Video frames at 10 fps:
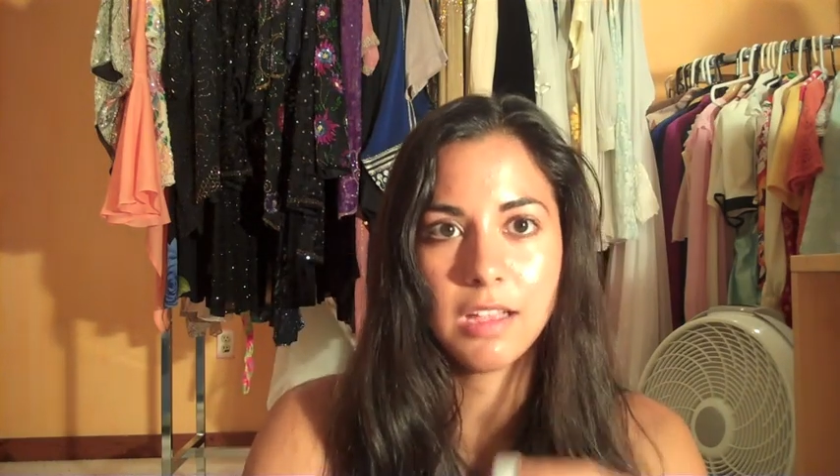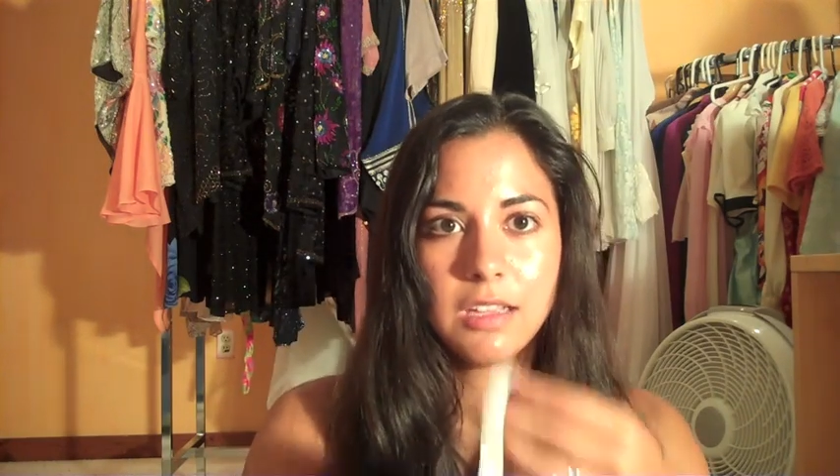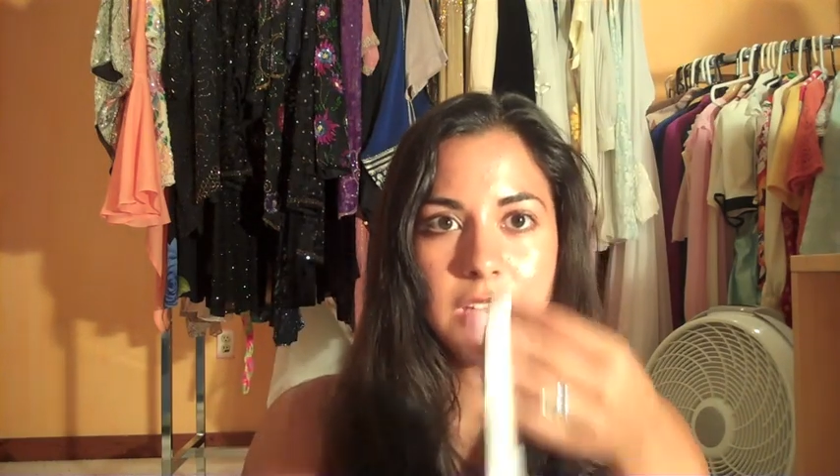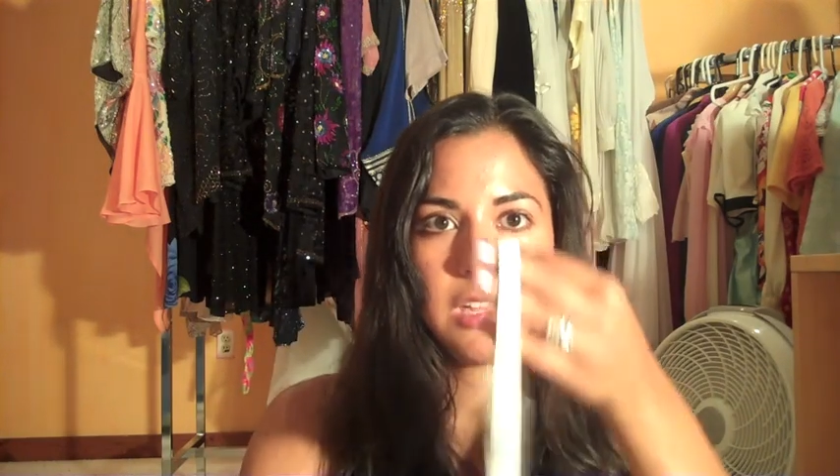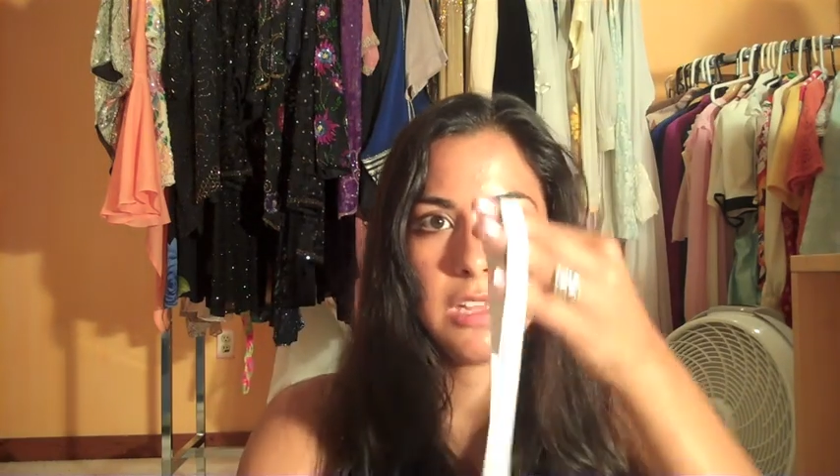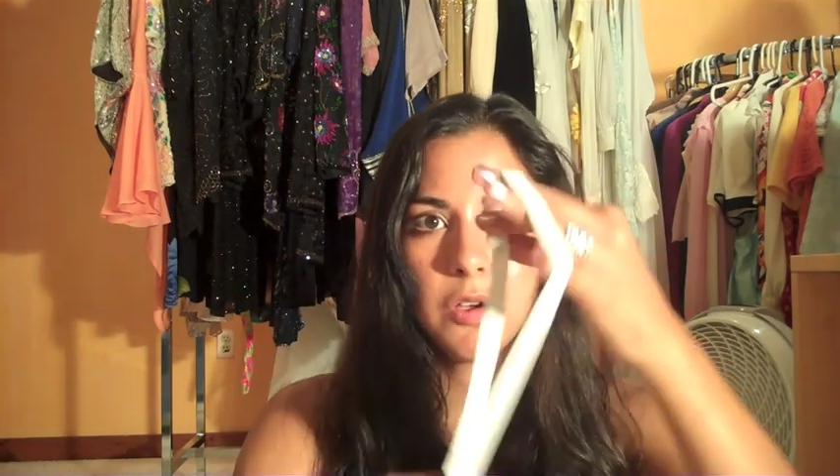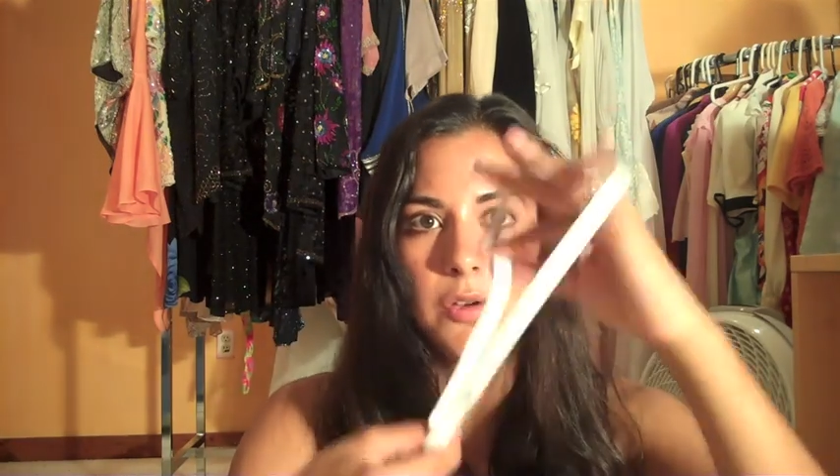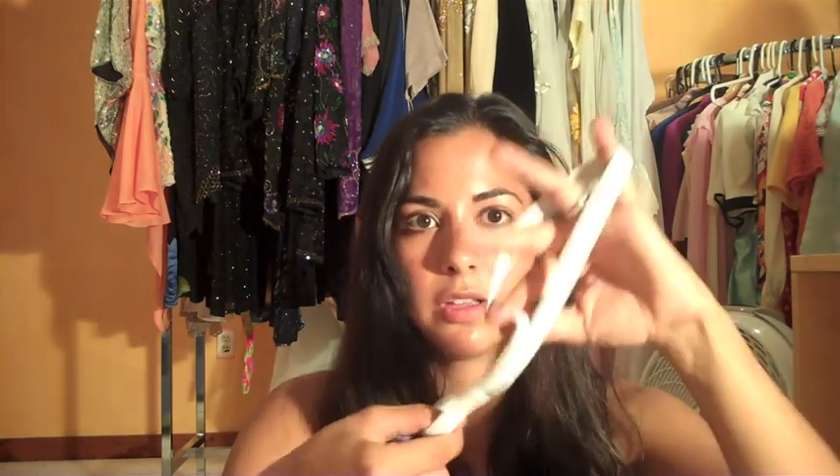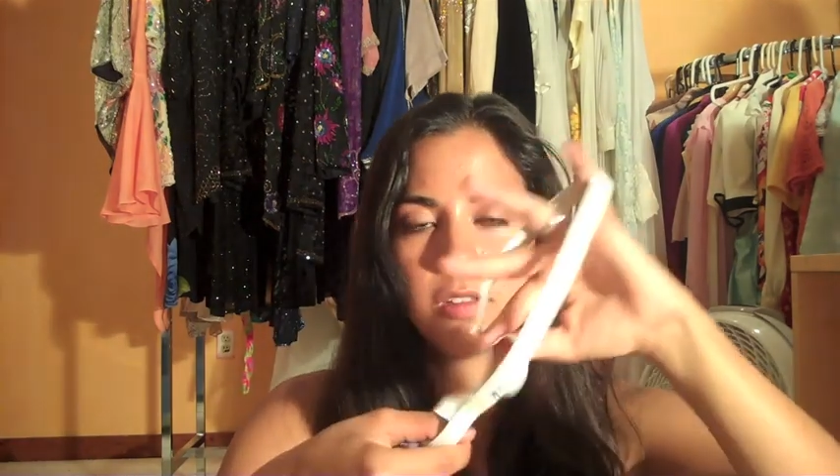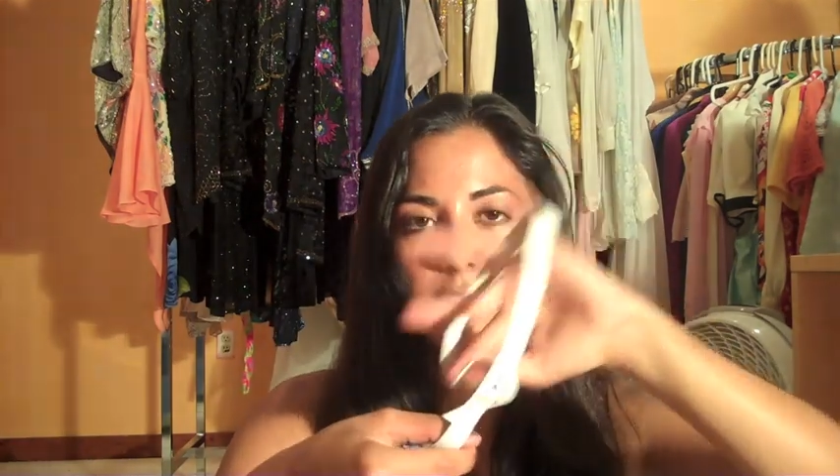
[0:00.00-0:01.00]
and continue
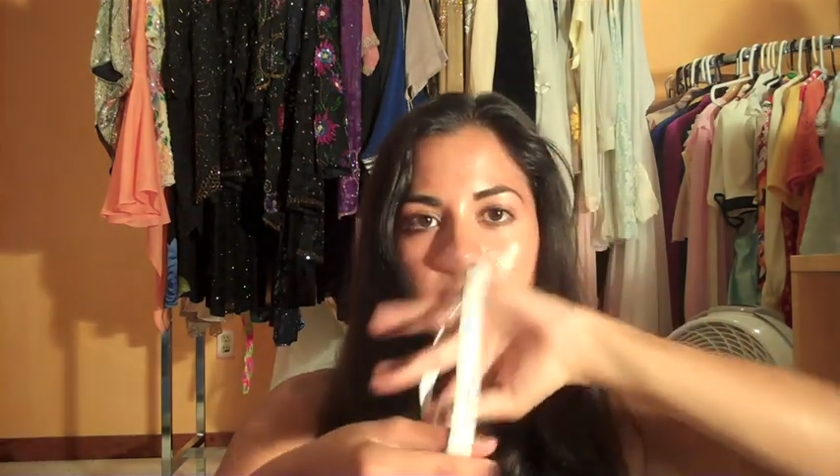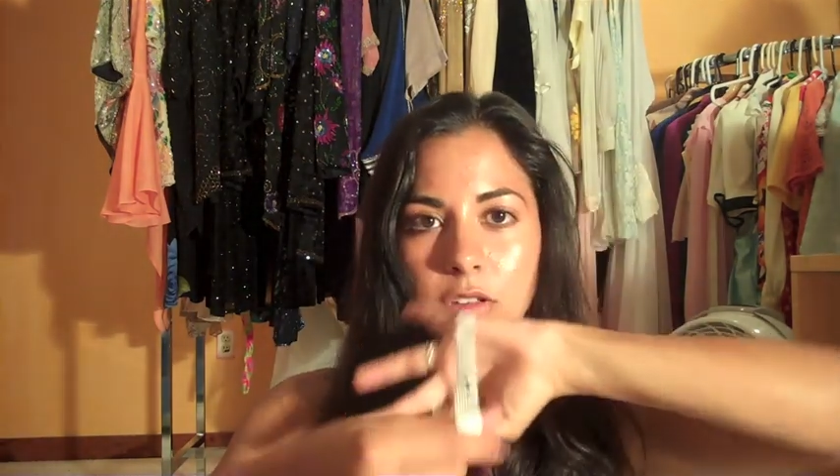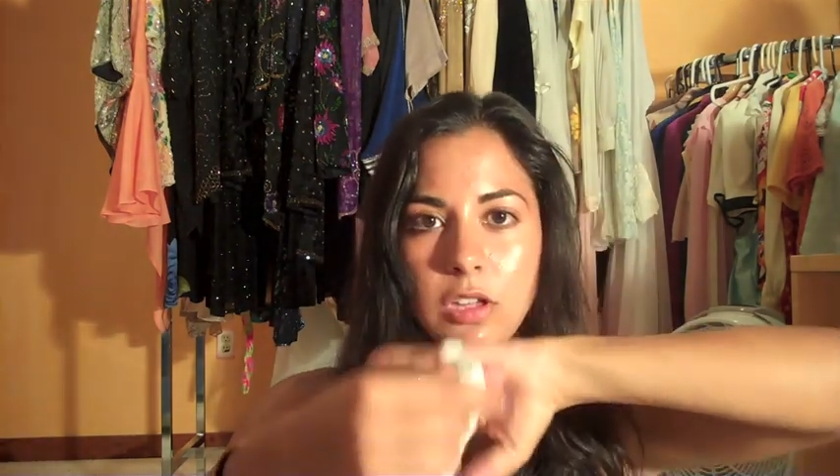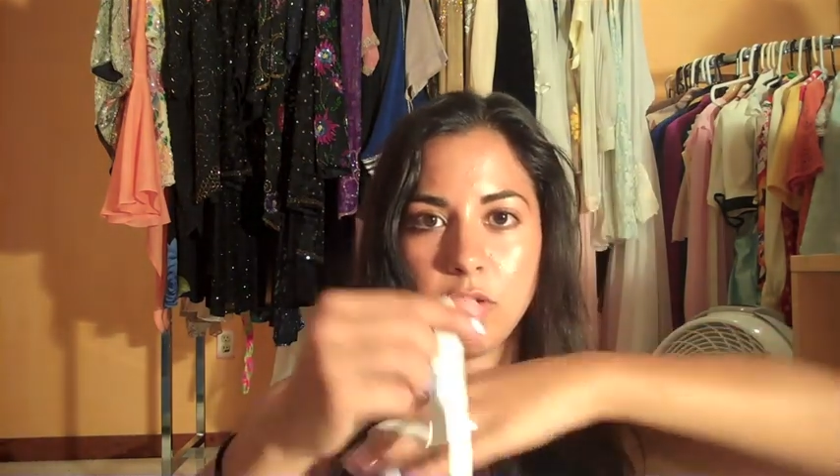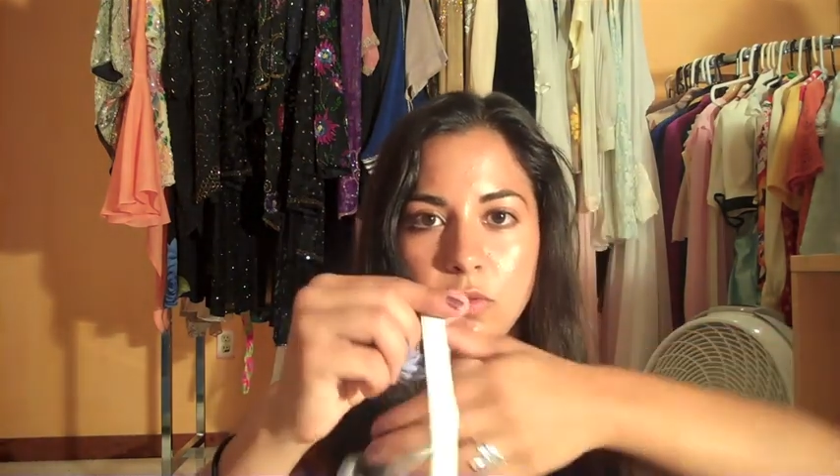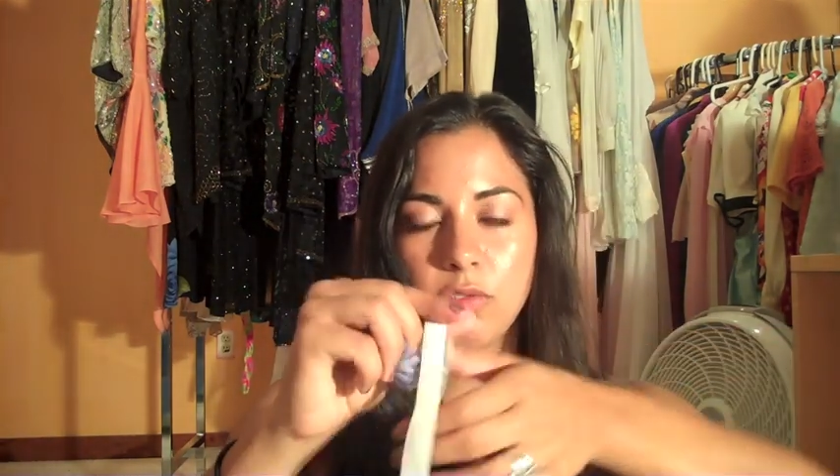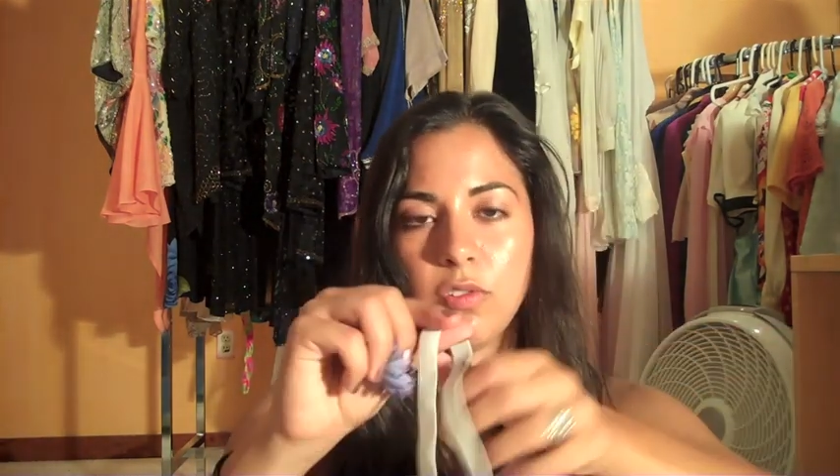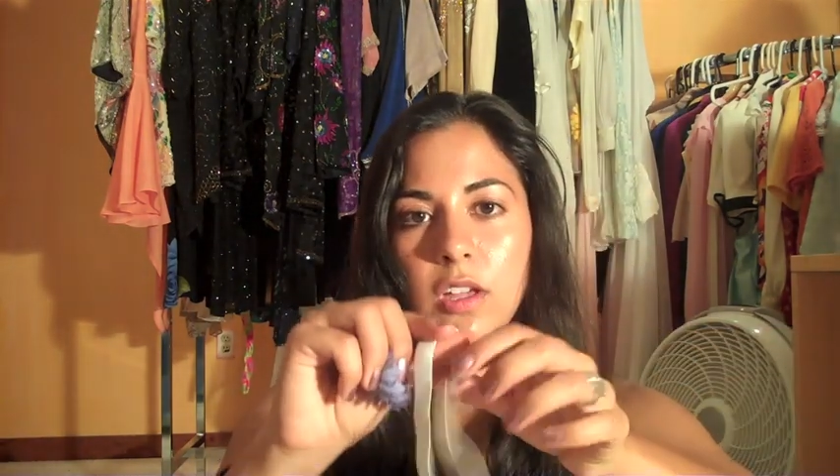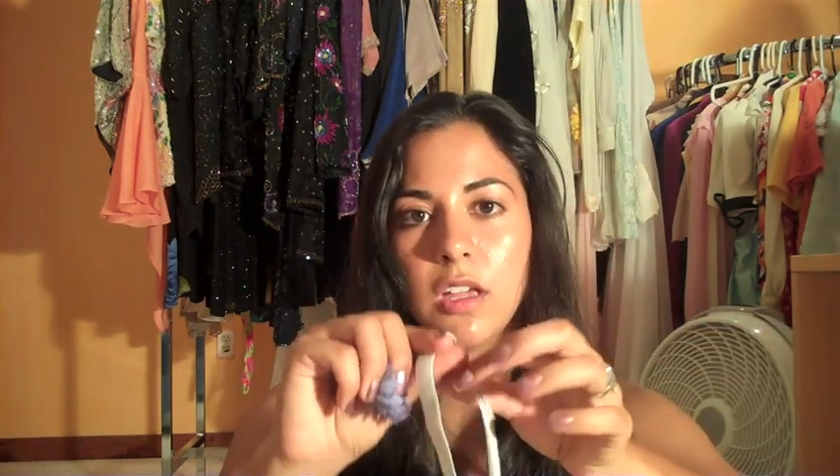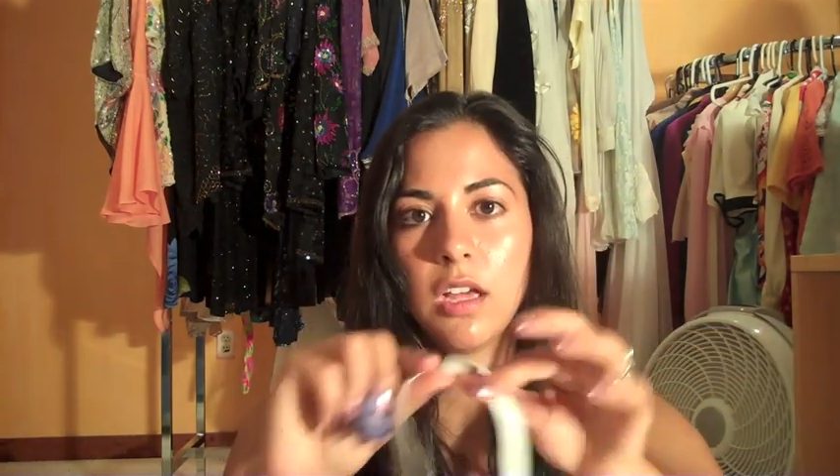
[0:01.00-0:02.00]
going until you've